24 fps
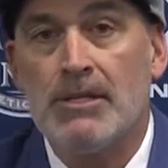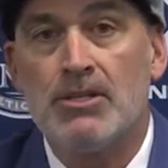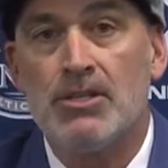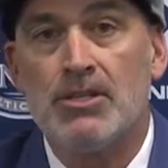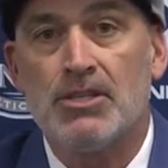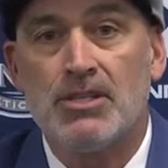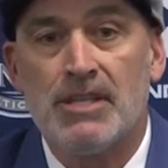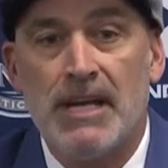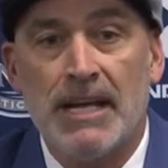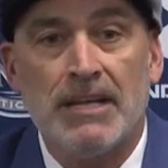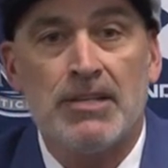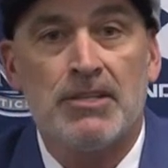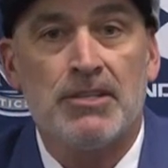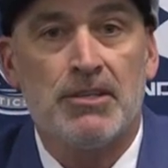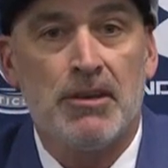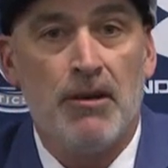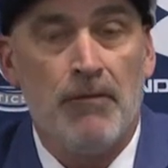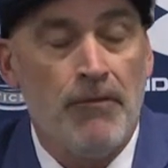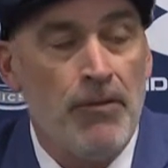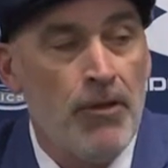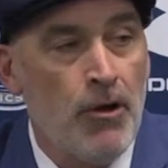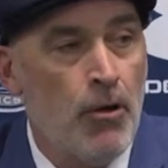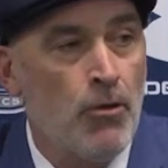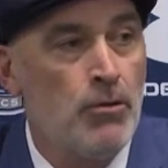Six
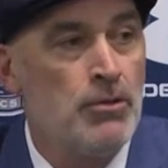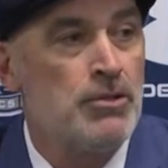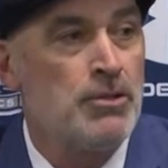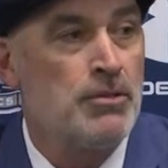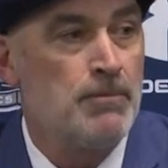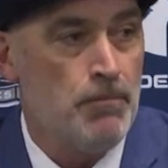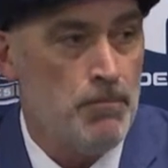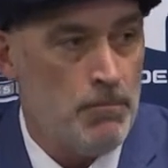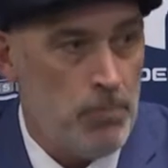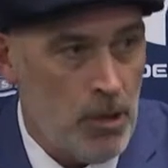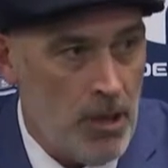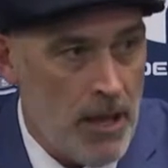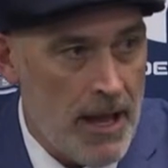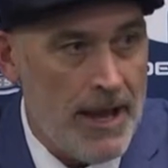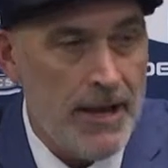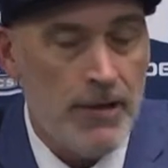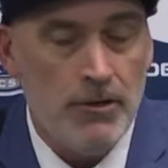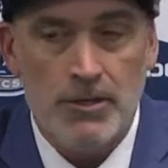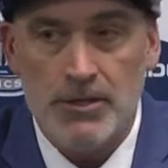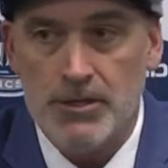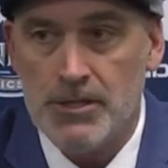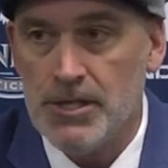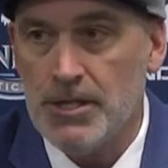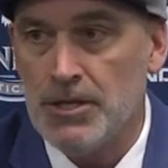of those
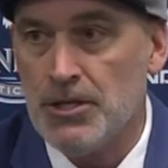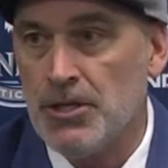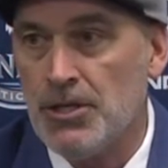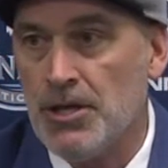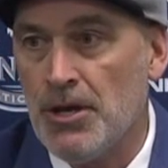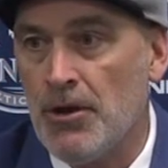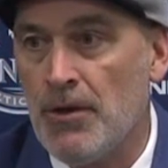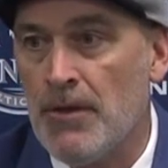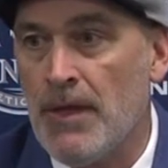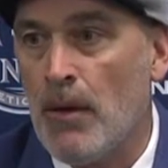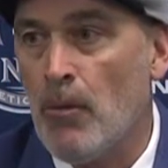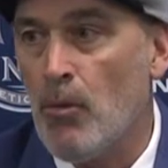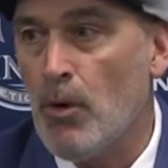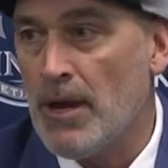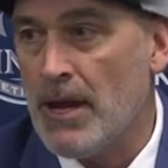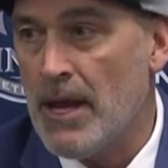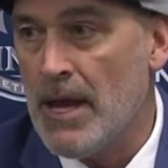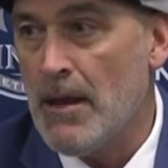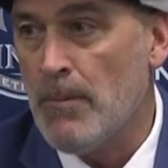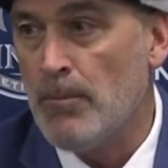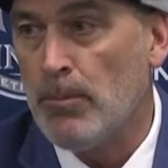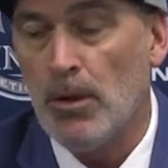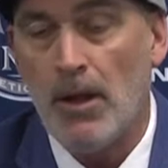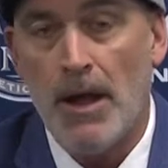players this year that were
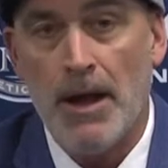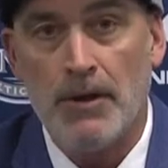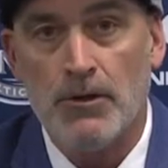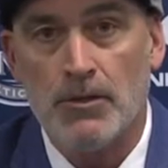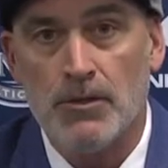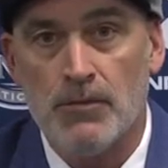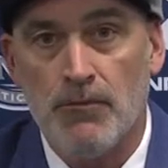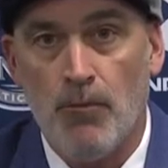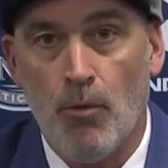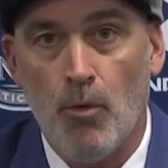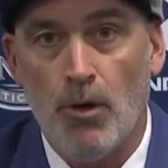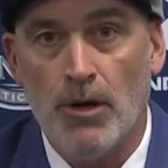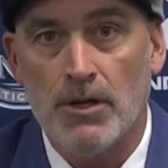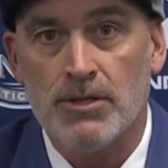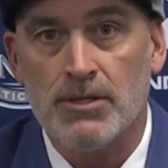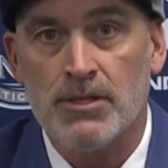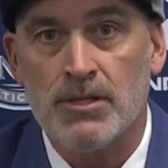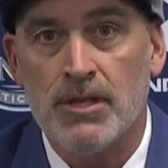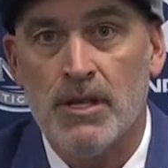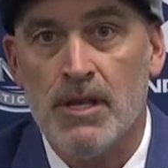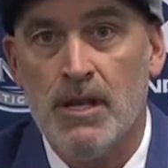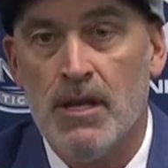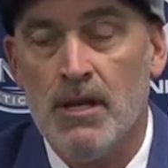key players for us